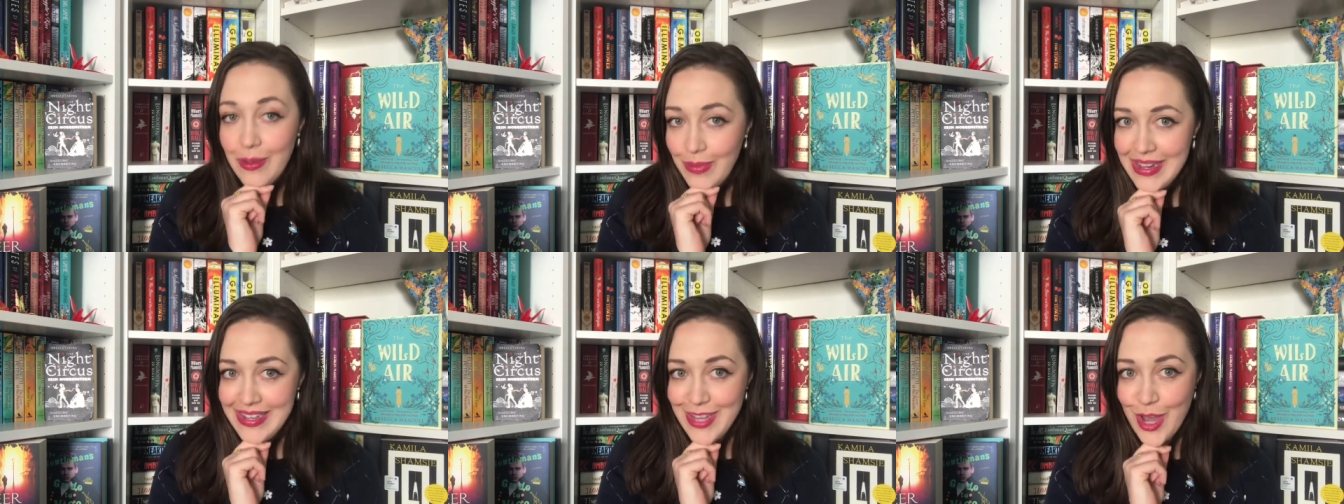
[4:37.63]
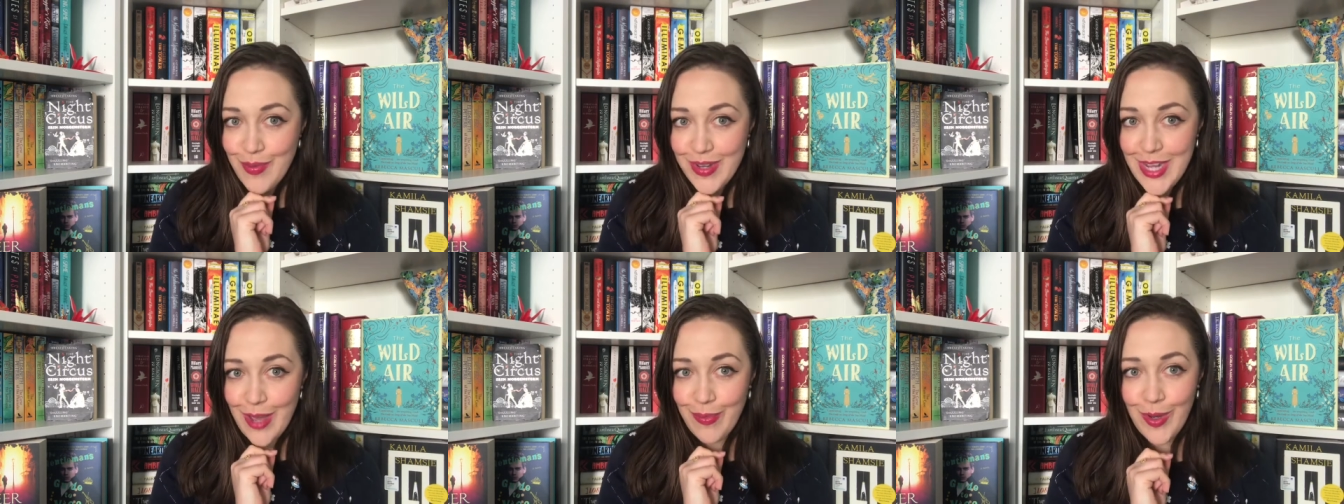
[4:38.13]
please tell me
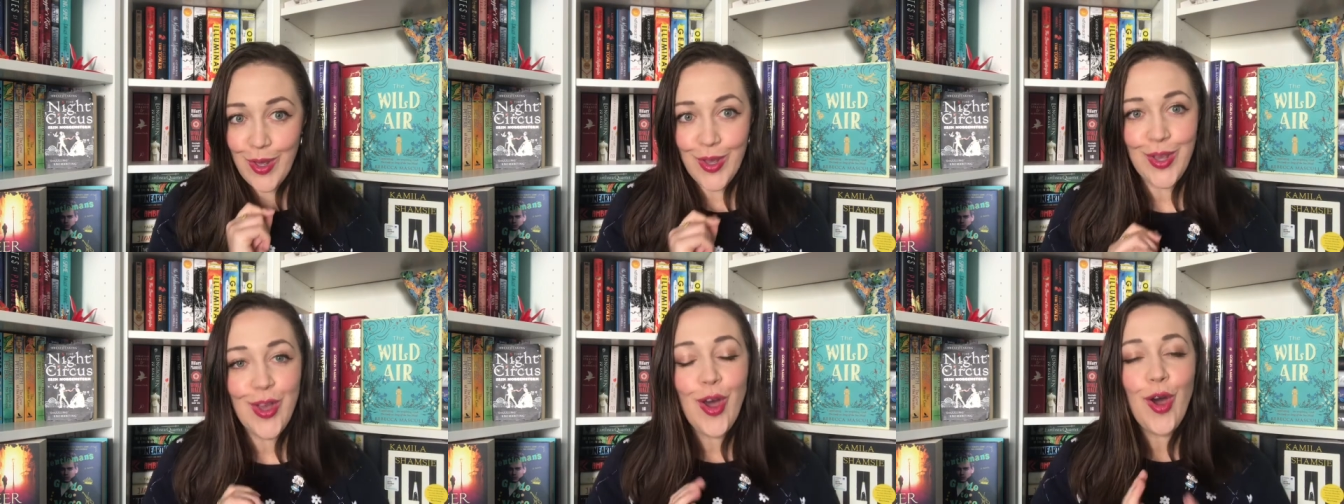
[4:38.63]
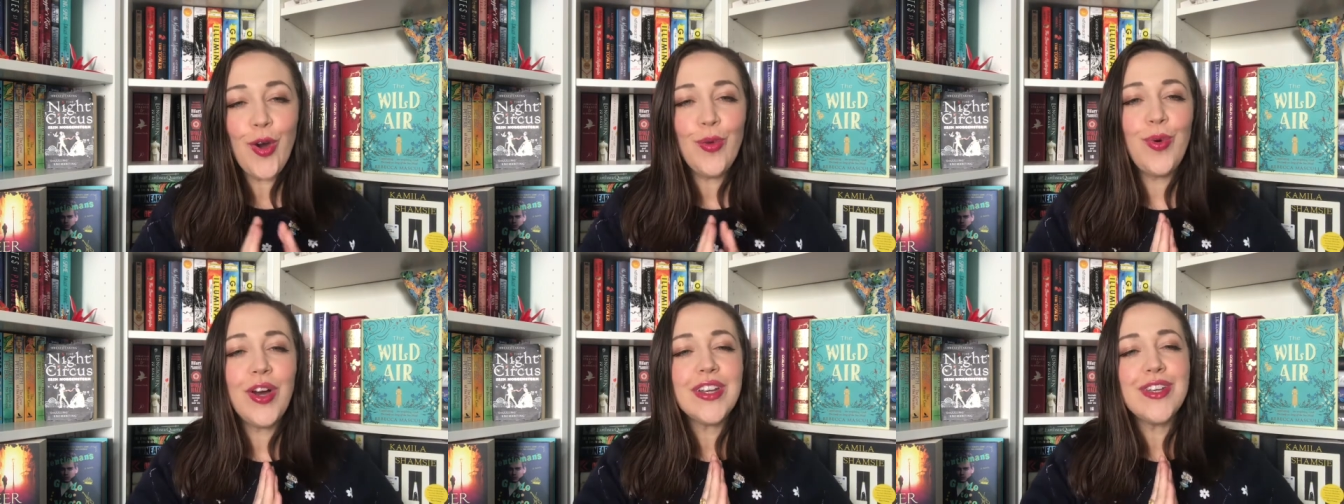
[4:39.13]
down below. Or
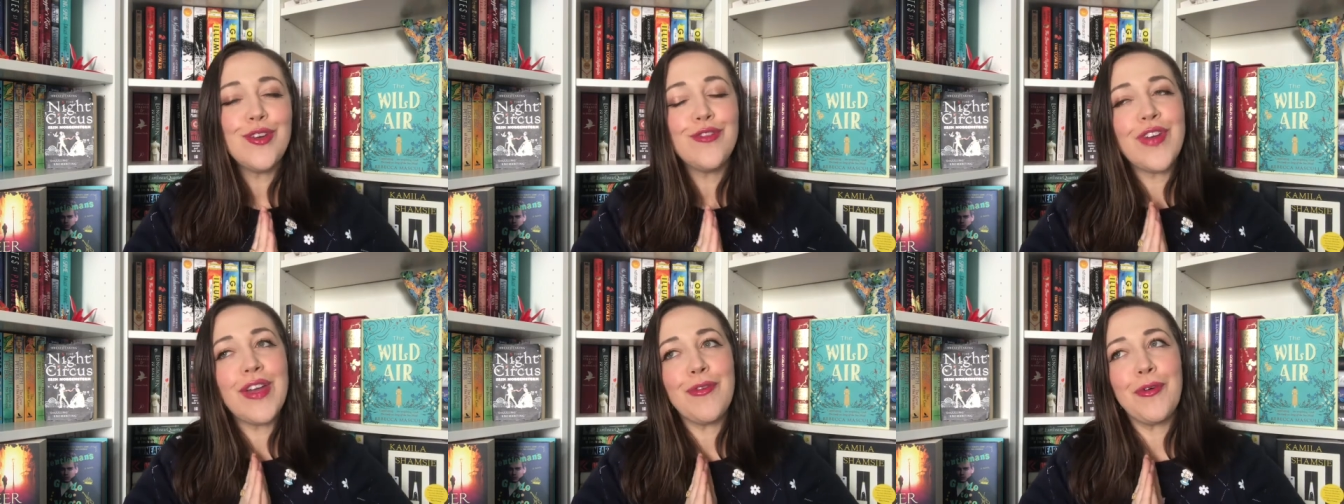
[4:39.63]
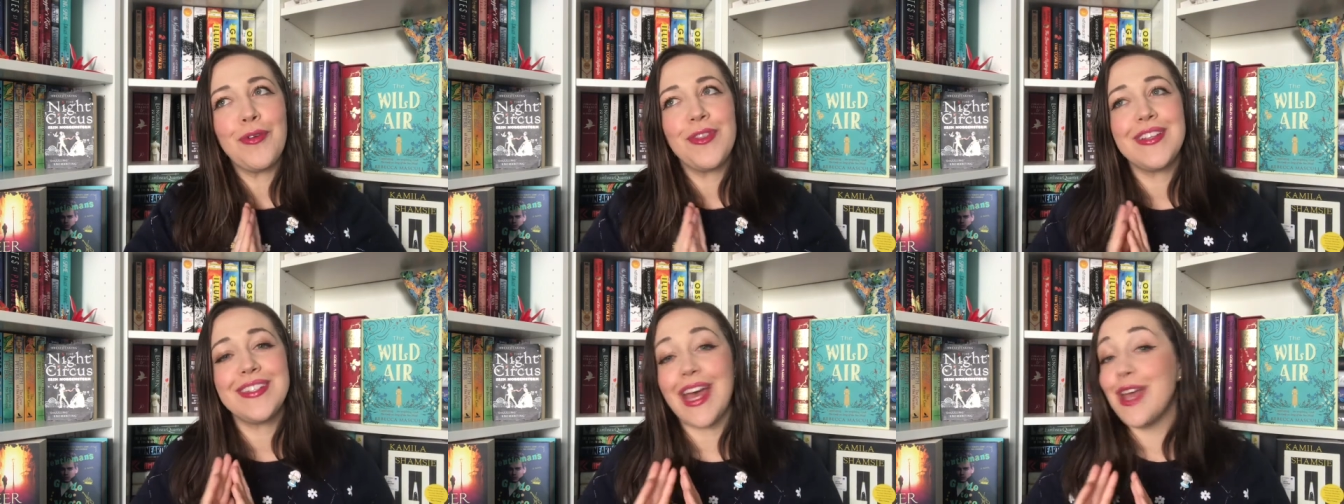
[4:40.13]
what are your favourite
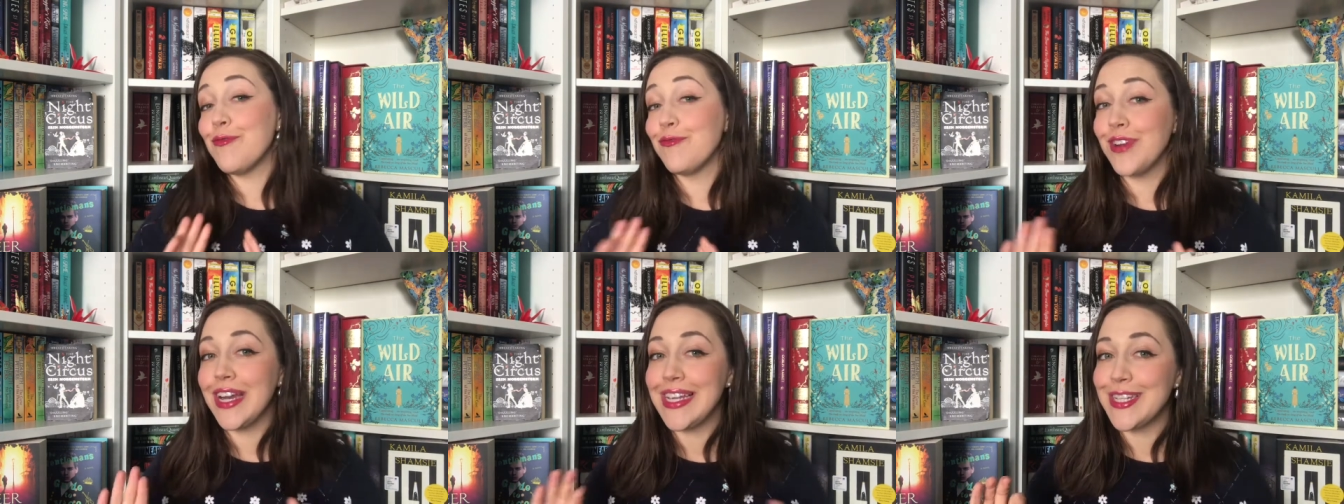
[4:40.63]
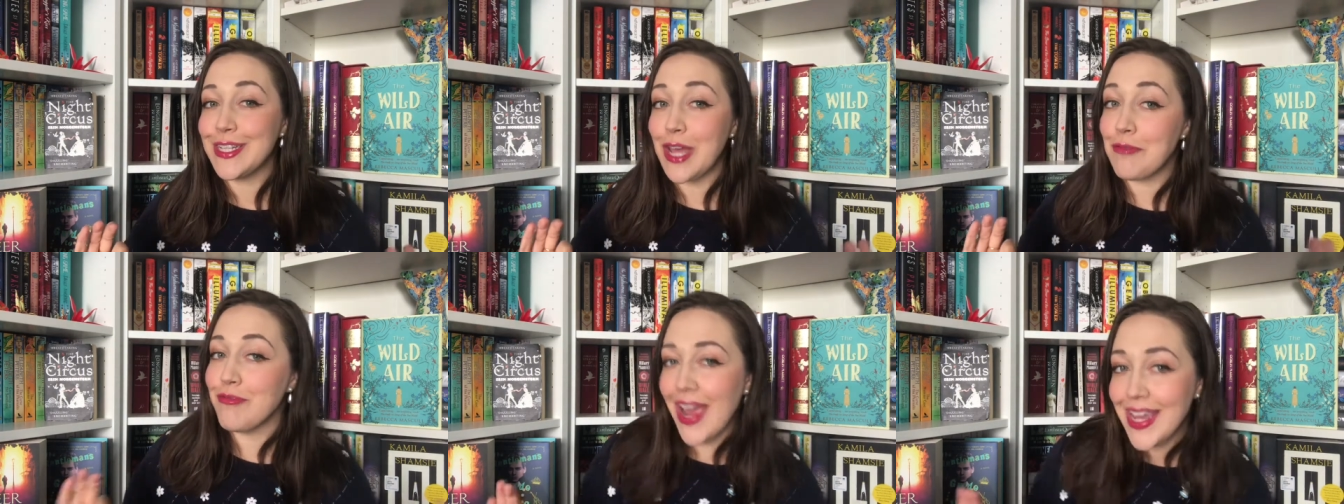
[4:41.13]
authors that release
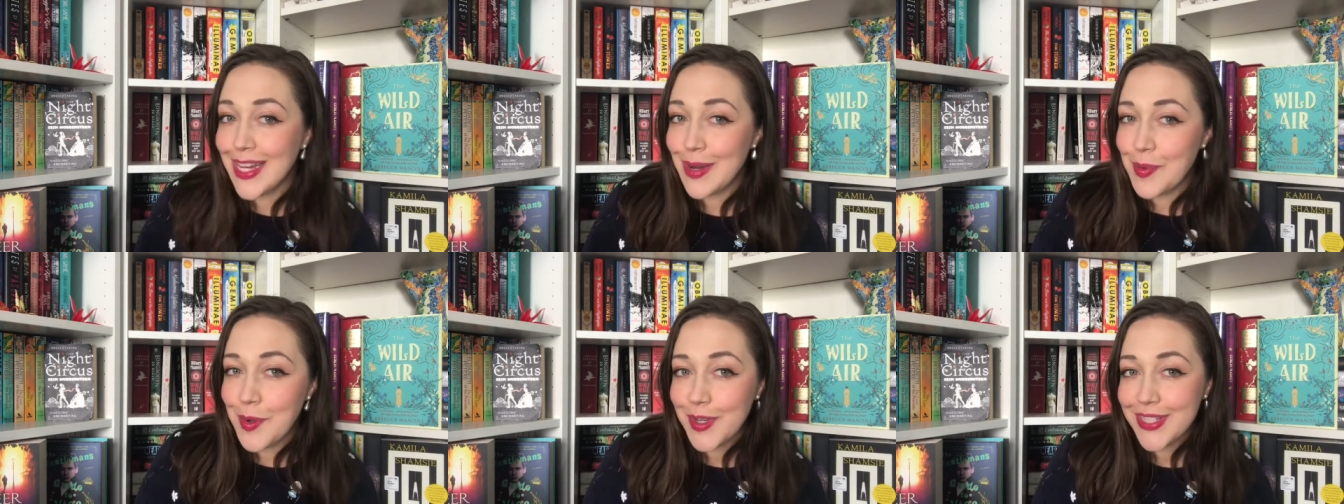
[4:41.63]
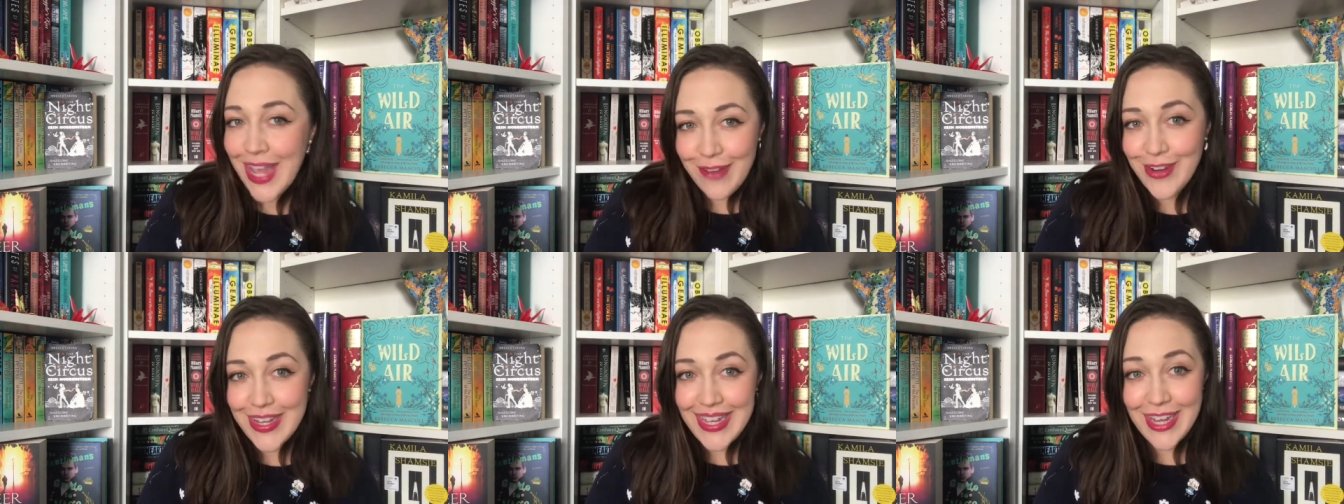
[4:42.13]
regular books
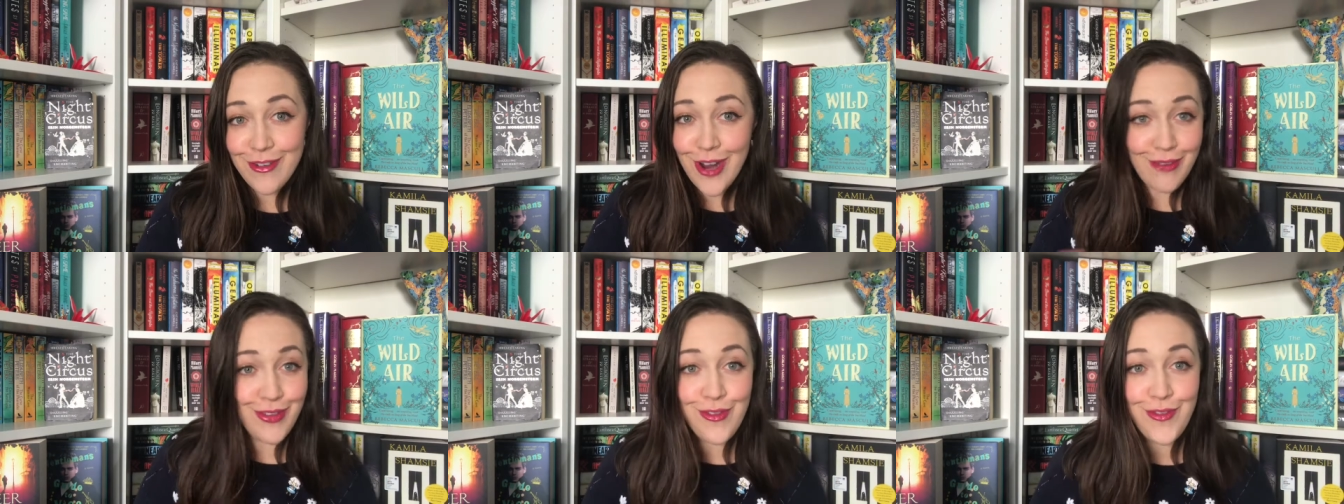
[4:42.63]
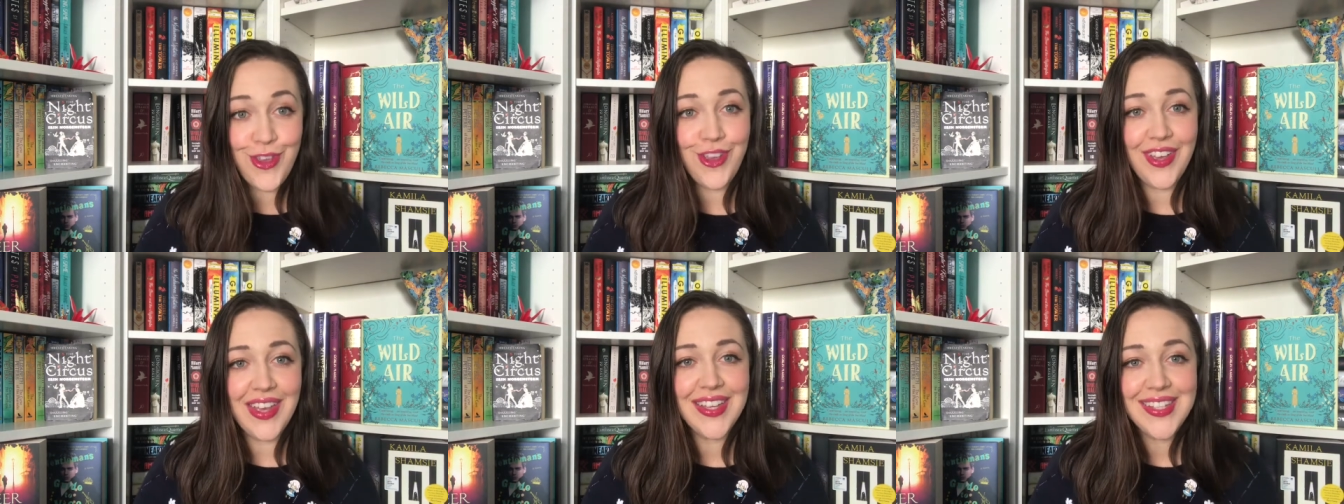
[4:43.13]
every year or every few
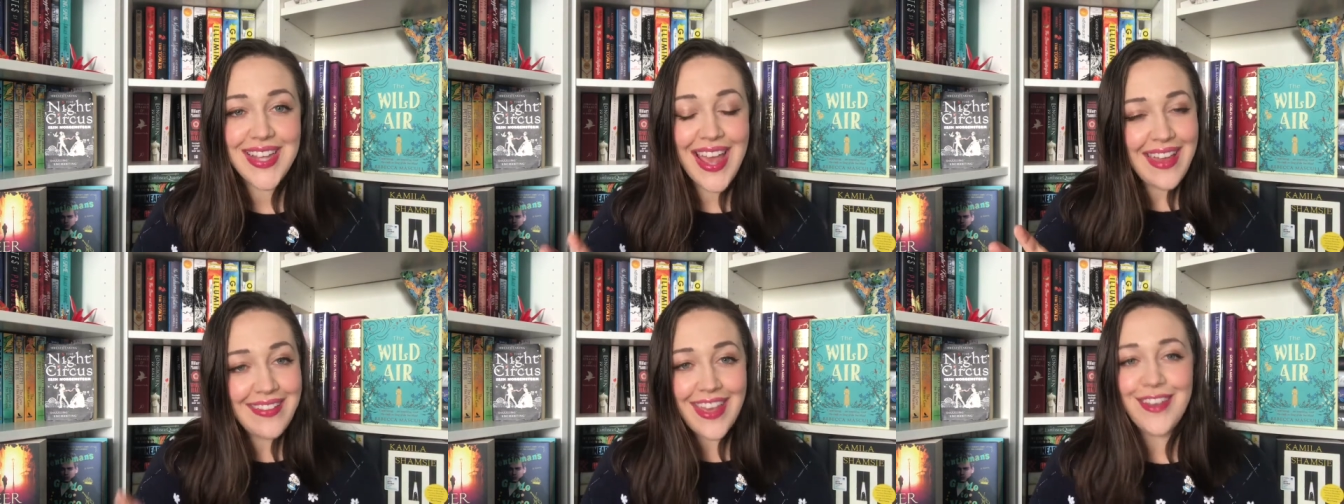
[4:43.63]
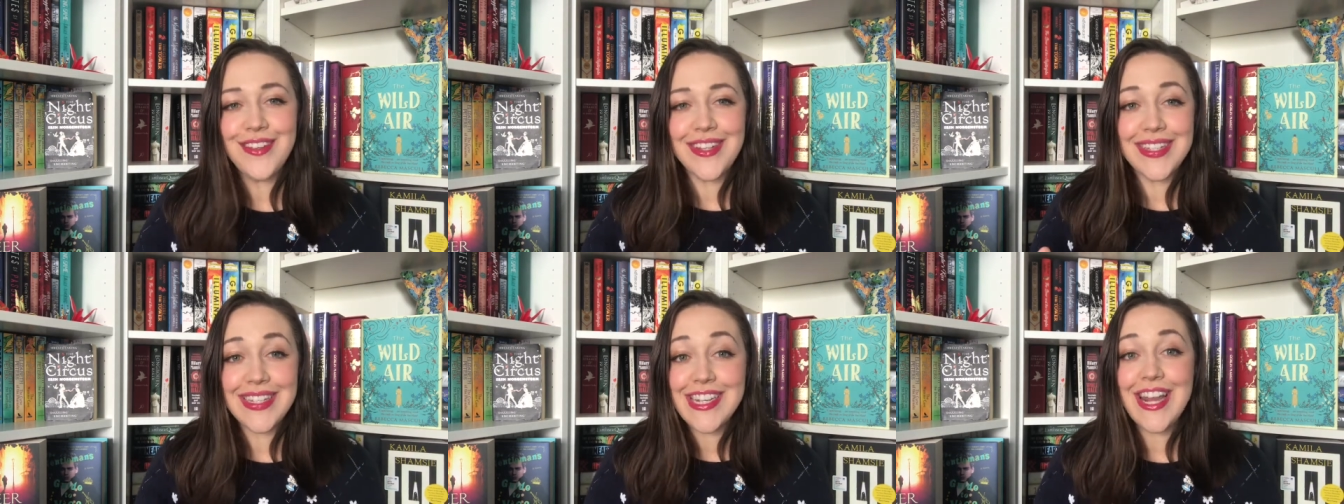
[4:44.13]
years that you
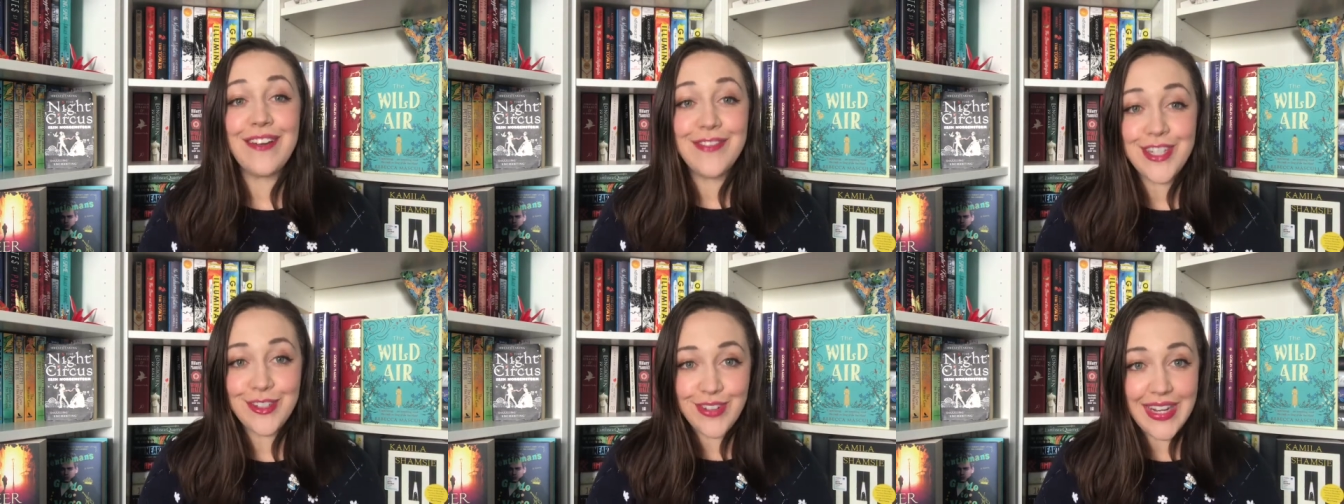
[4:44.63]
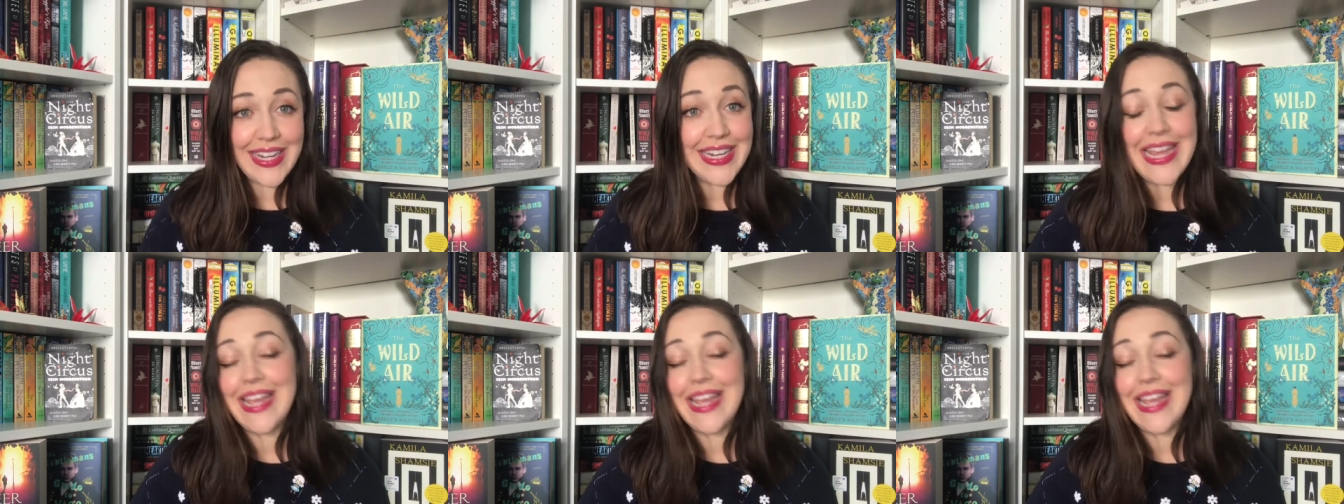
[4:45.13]
just love to read,